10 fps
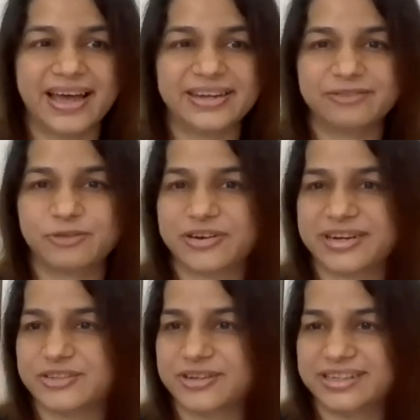And
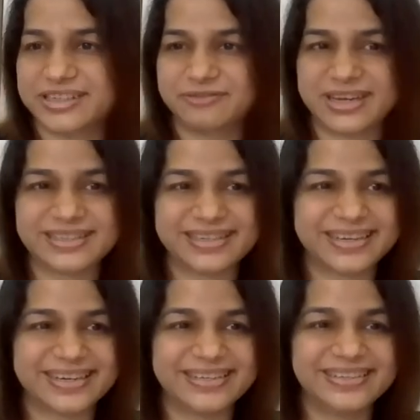congratulations once
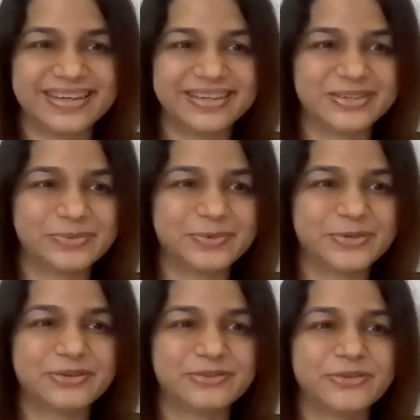again to
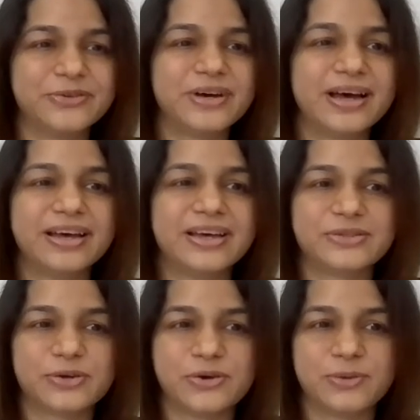both of you.
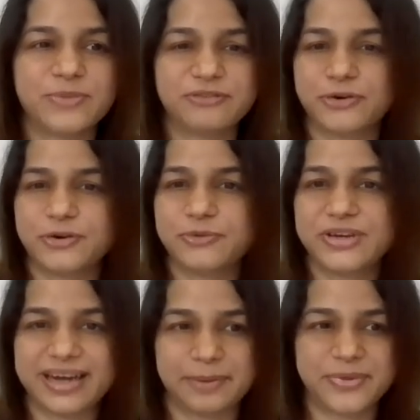So before
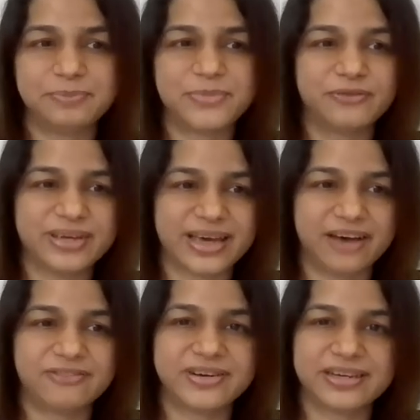we wrap up, we
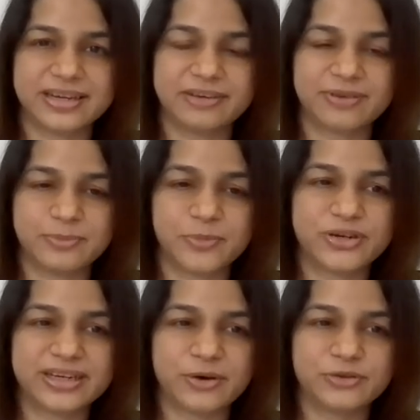have an, one
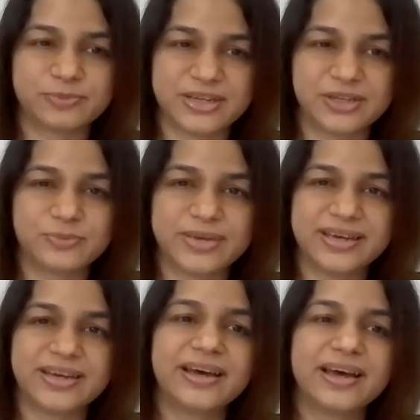more announcement to
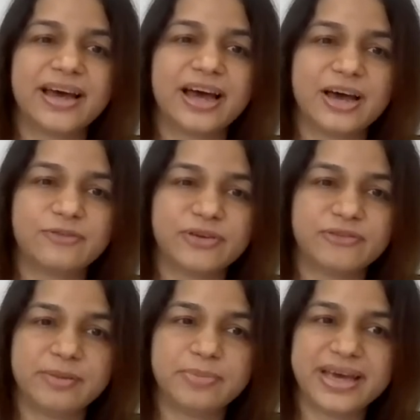make.
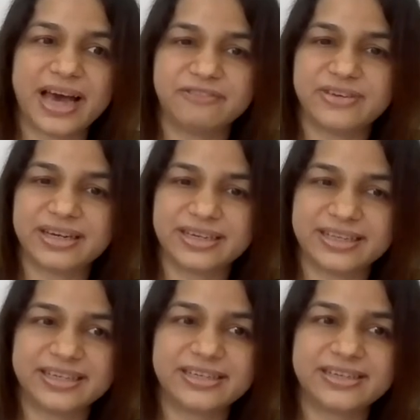We will be having
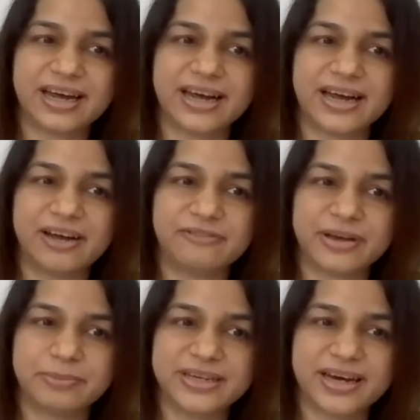another uh,
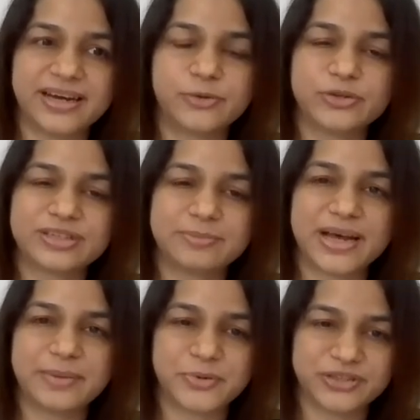webinar
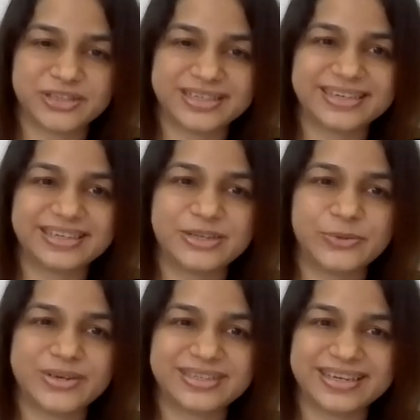hosted by Progenesis
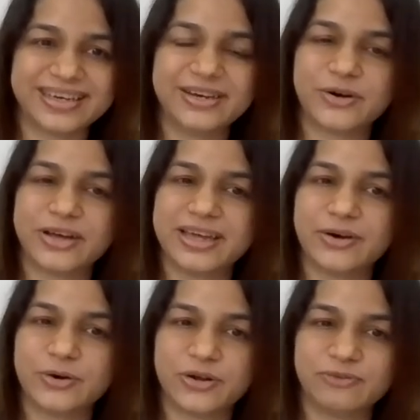USA
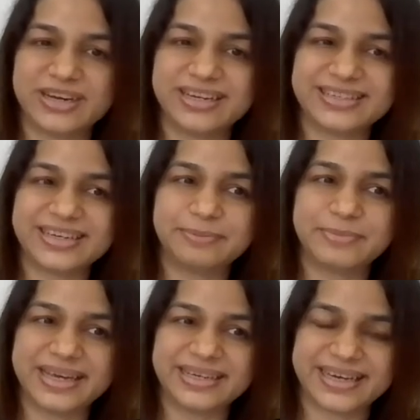uh, on
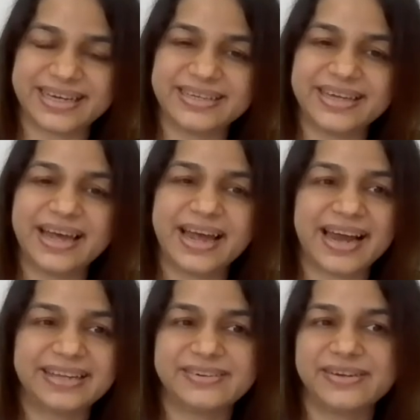Wednesday, May 10
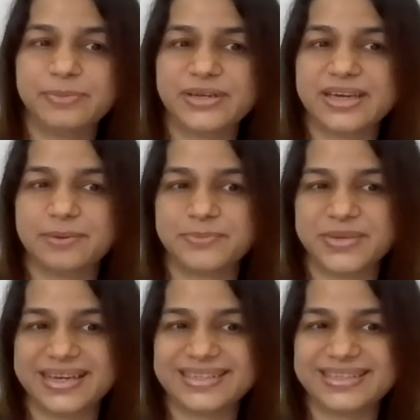at 3
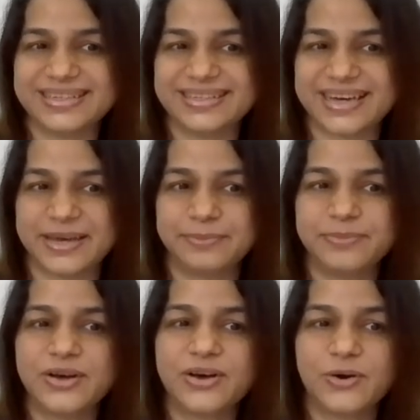p.m. PST
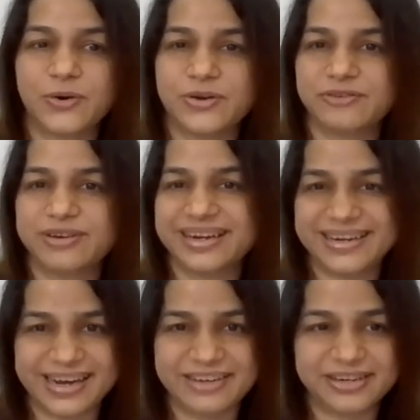time on a
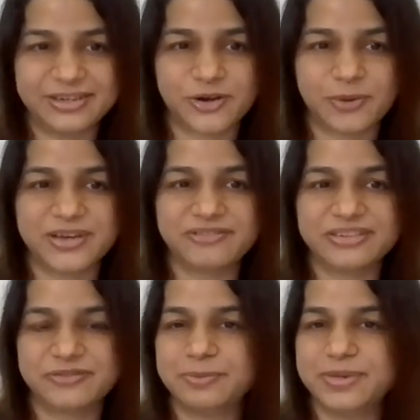very relevant topic,
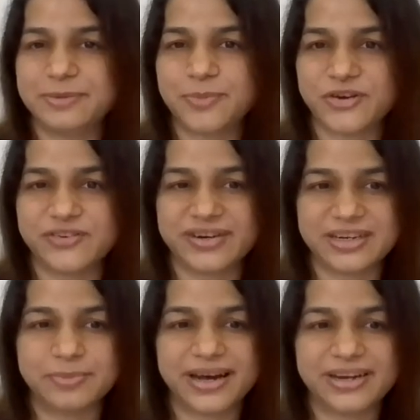which will be
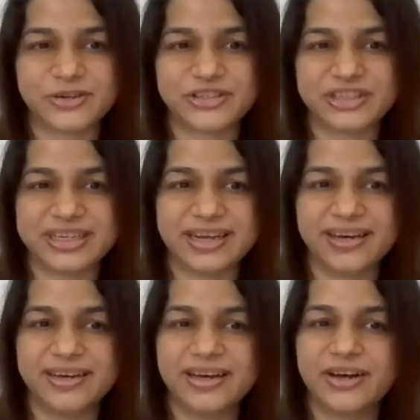moderated by Dr.
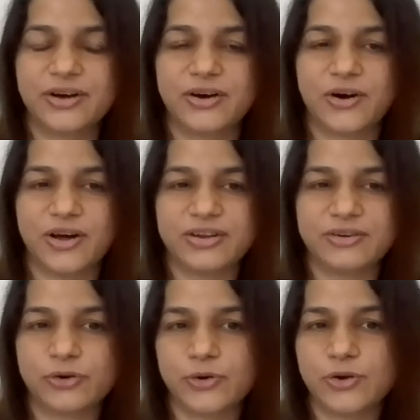Sheila
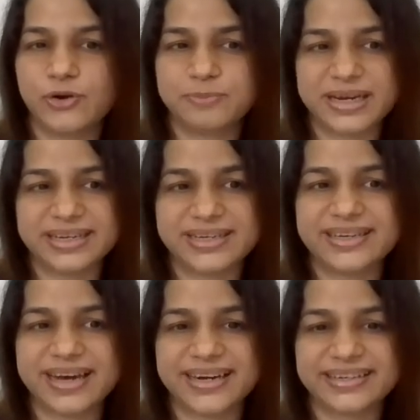on role of
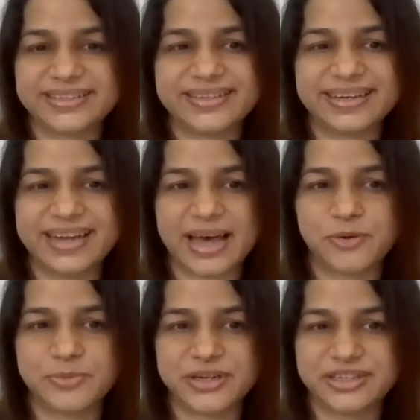medical director in
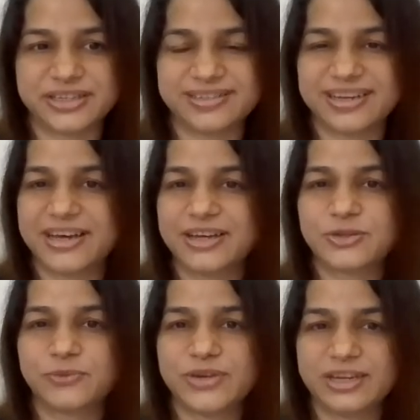lab operations.
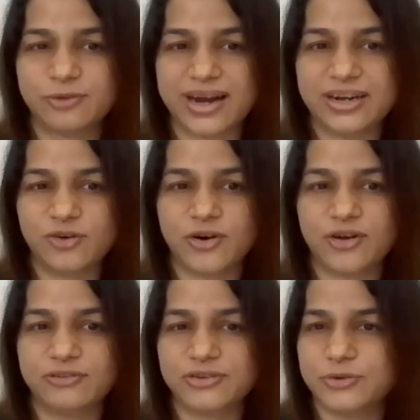So we invite
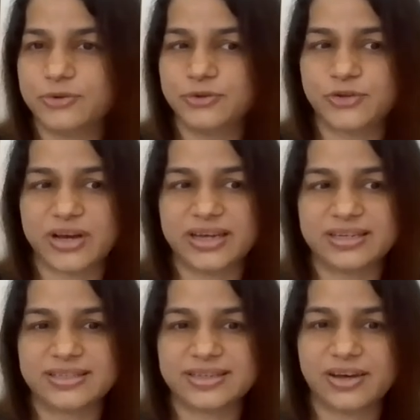all of you to
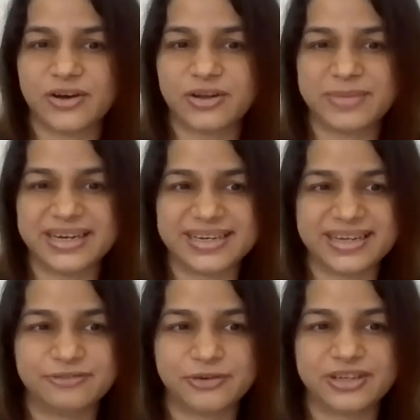join us on May
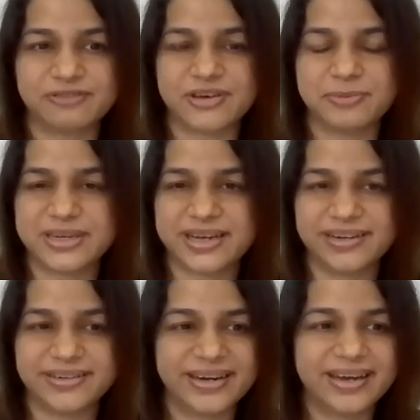10th for this
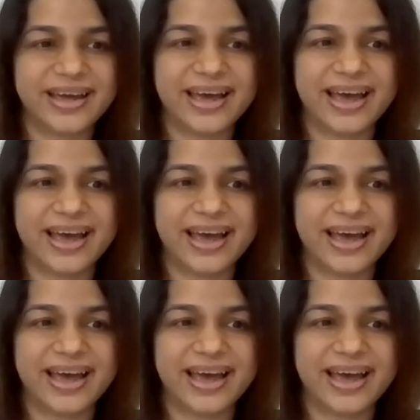webinar.